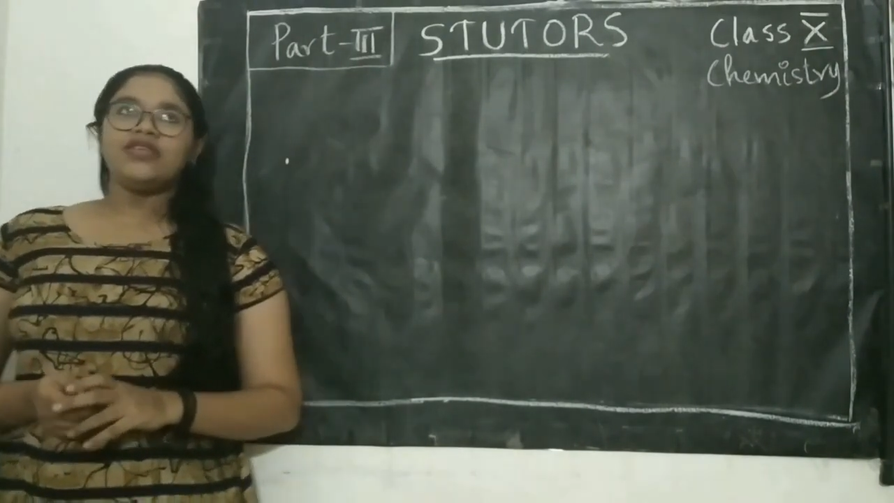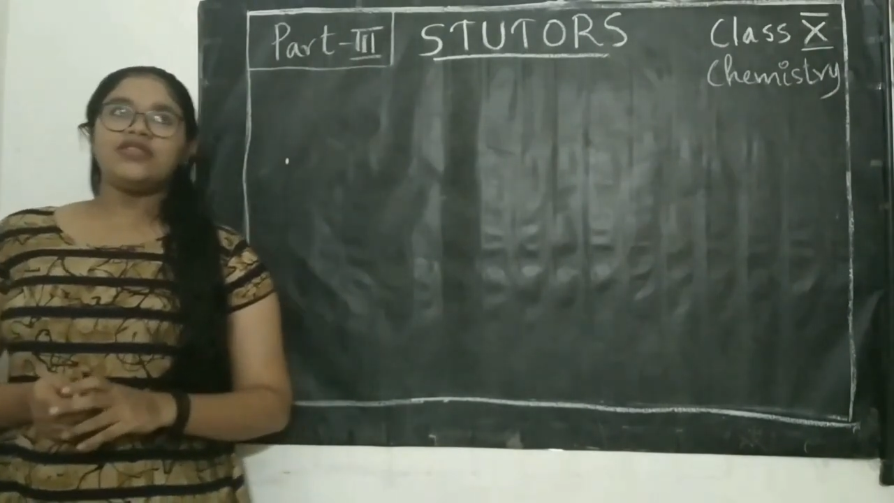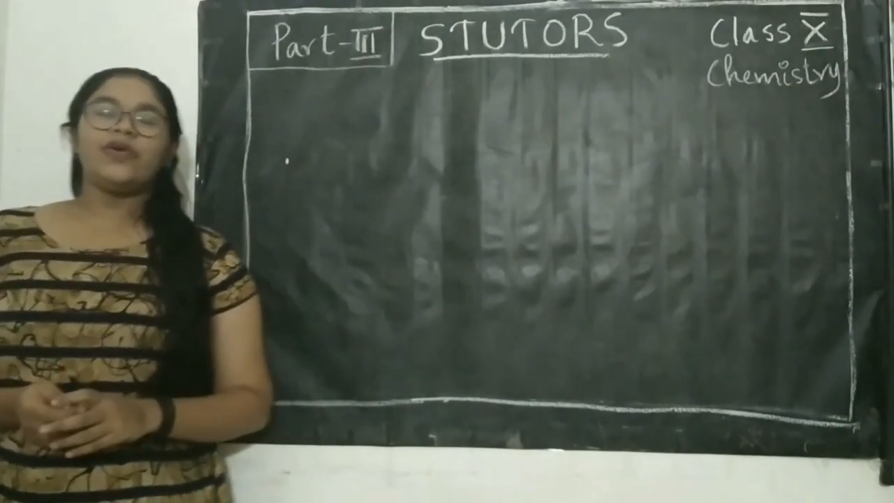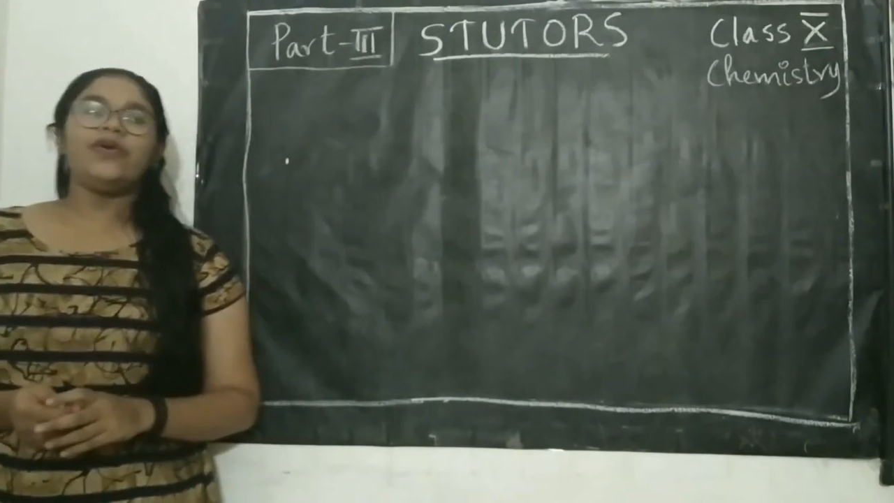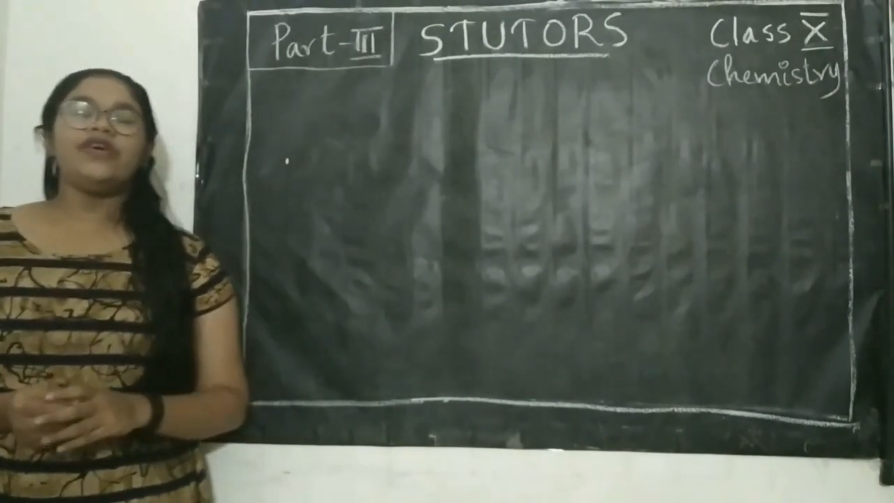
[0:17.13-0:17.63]

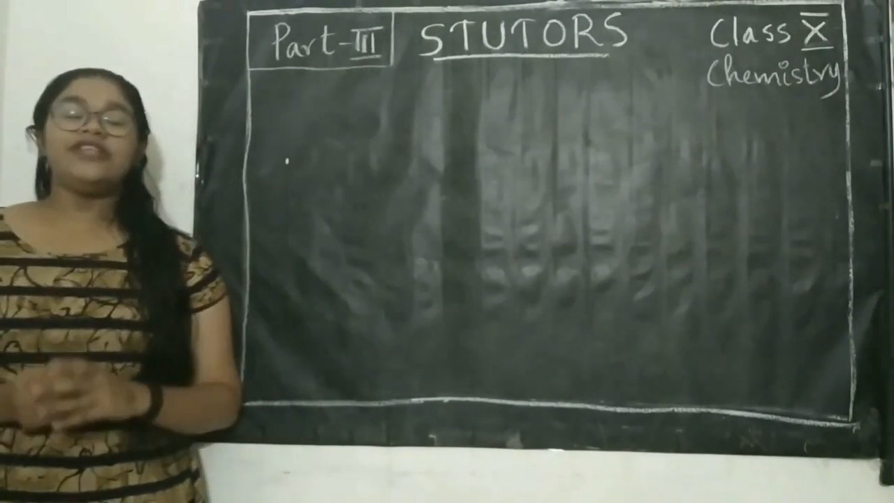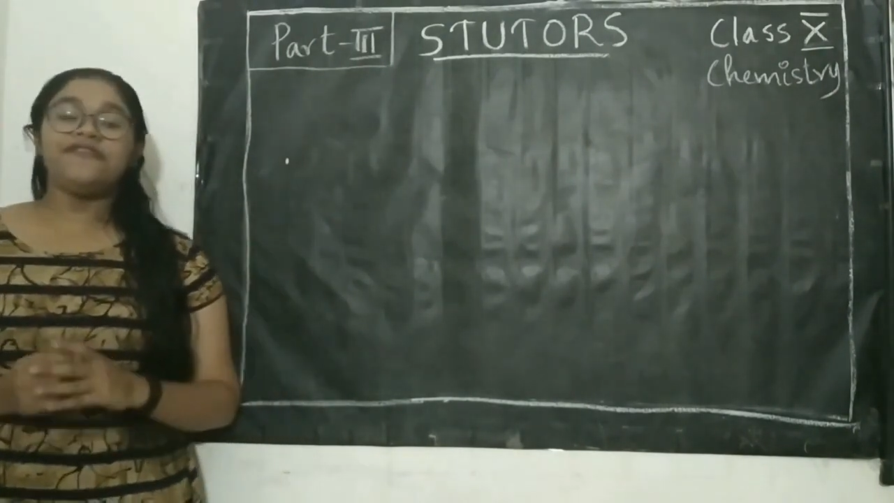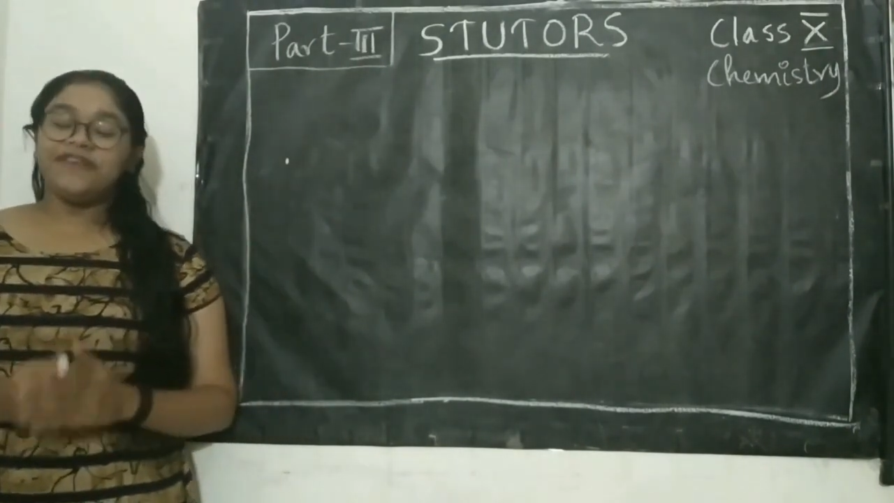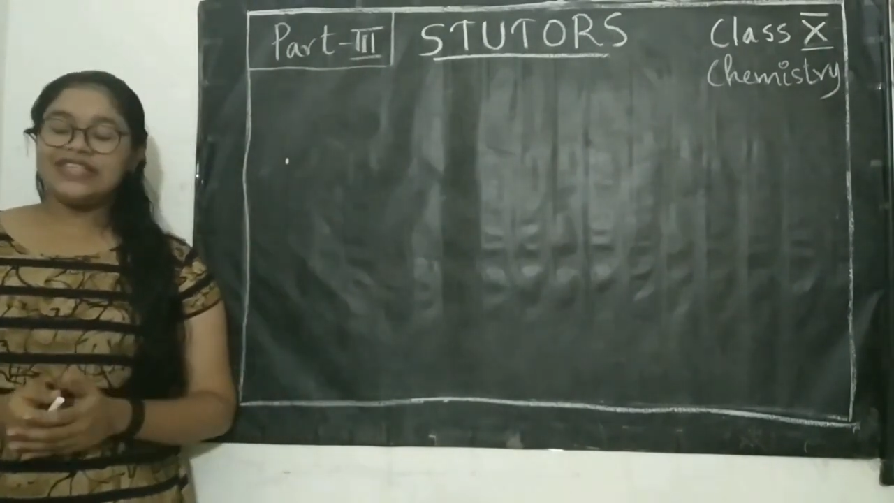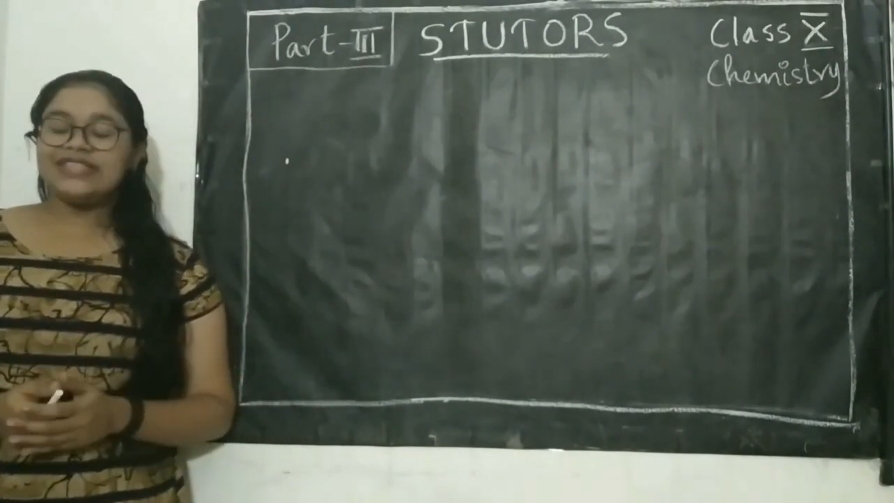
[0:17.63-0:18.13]
So in
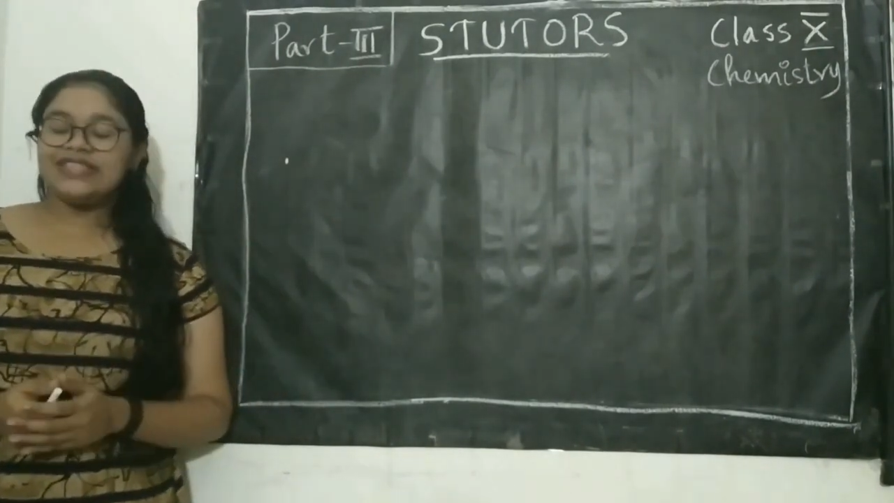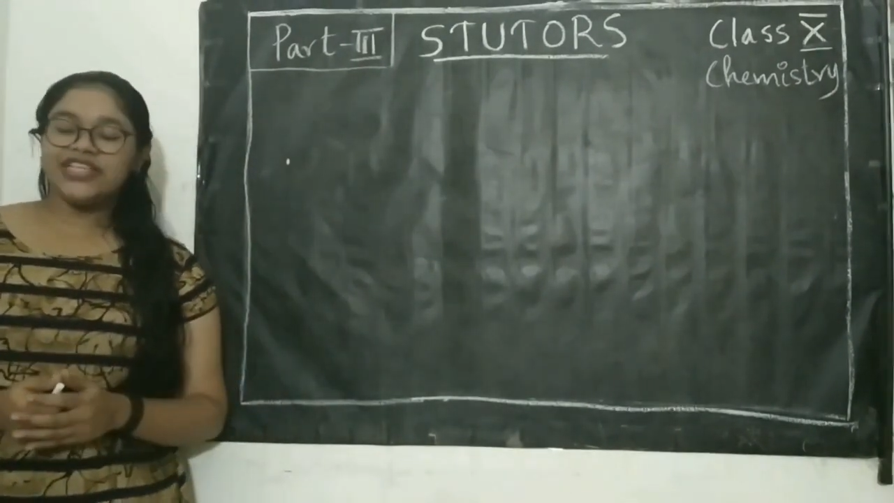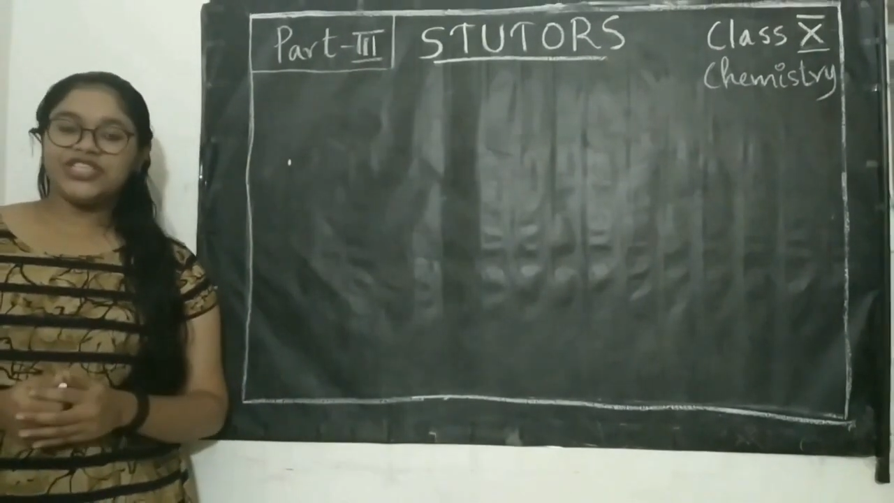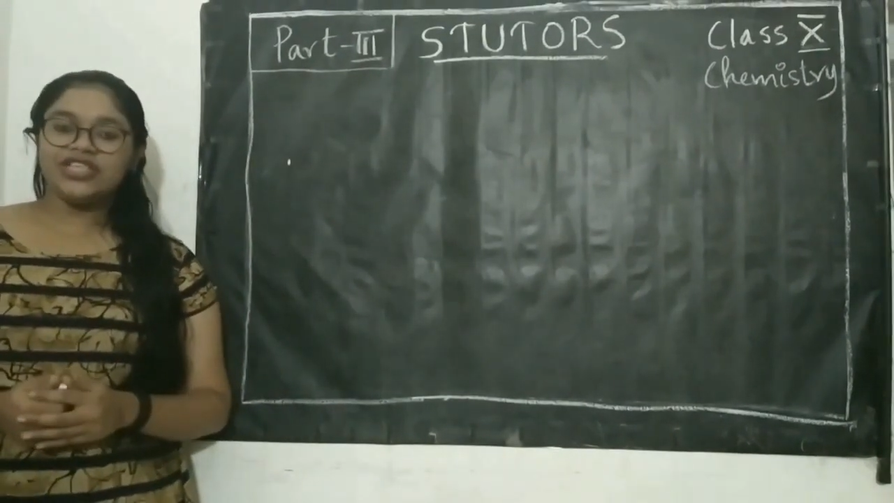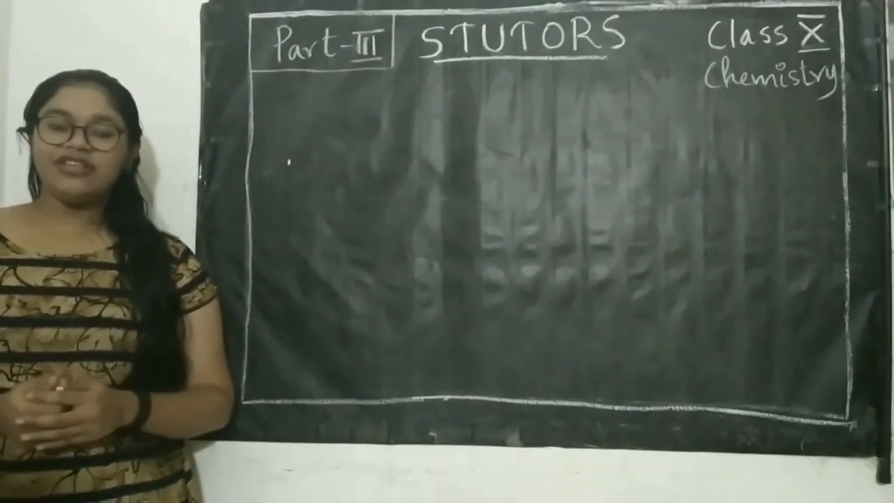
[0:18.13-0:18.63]
the first
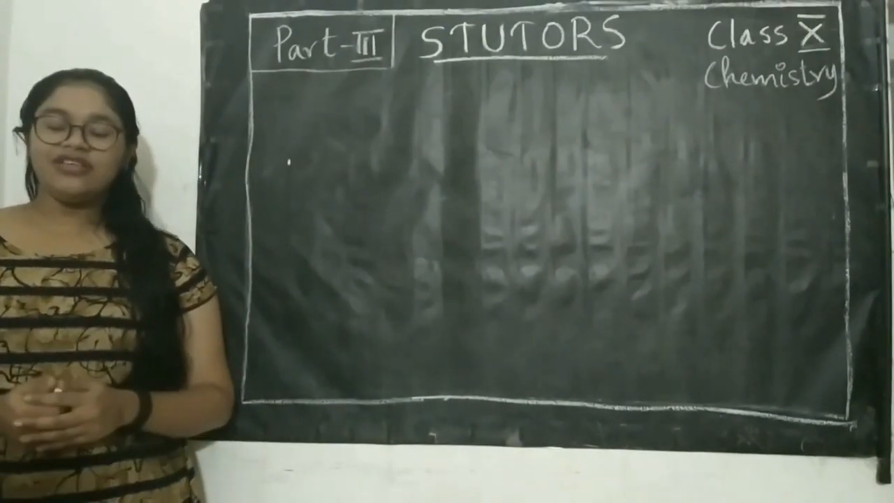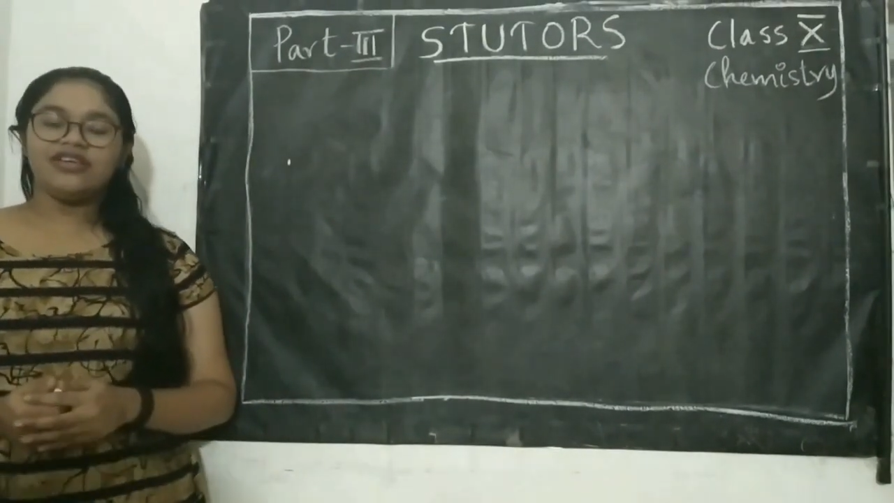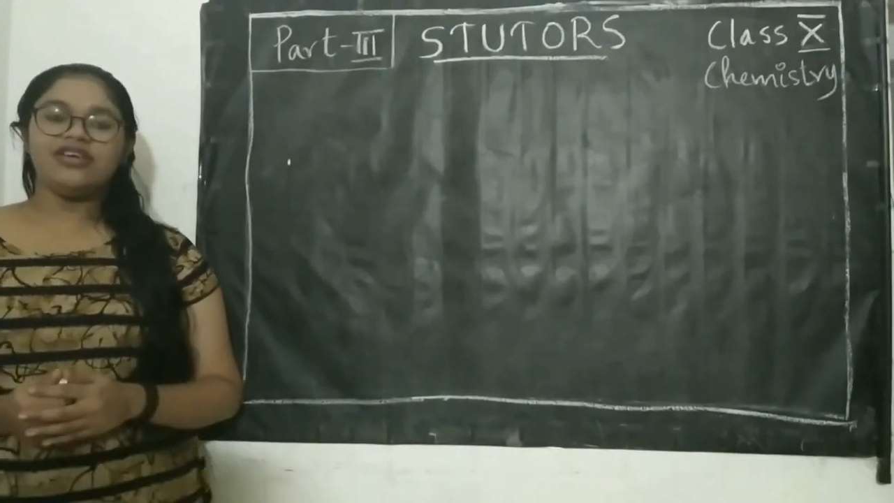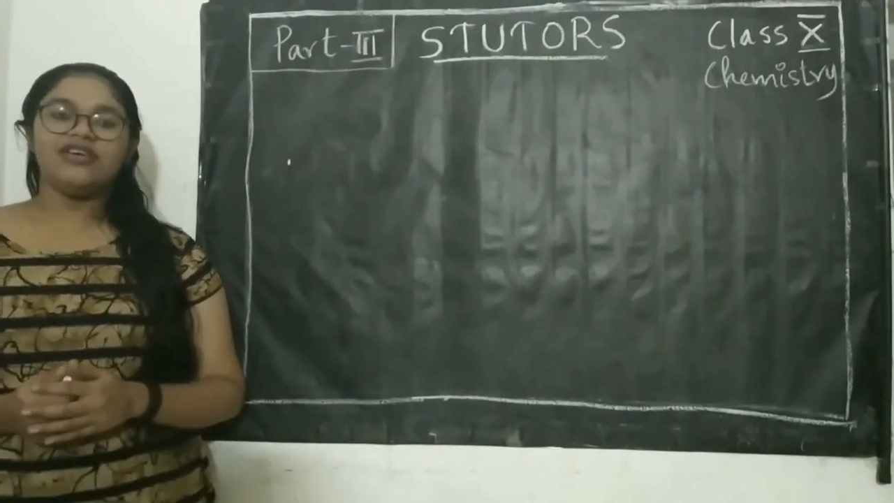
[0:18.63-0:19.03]
session,